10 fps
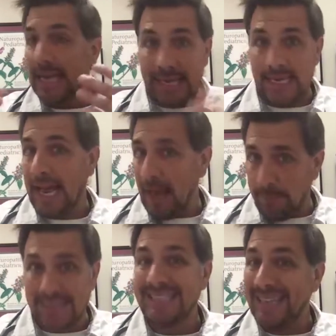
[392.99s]
It
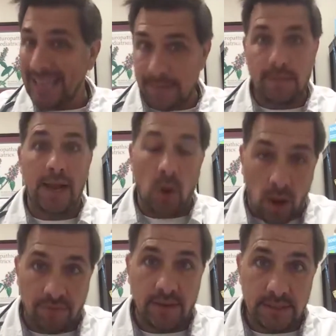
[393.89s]
happens in my
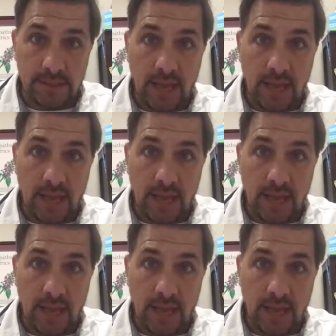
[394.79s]
office.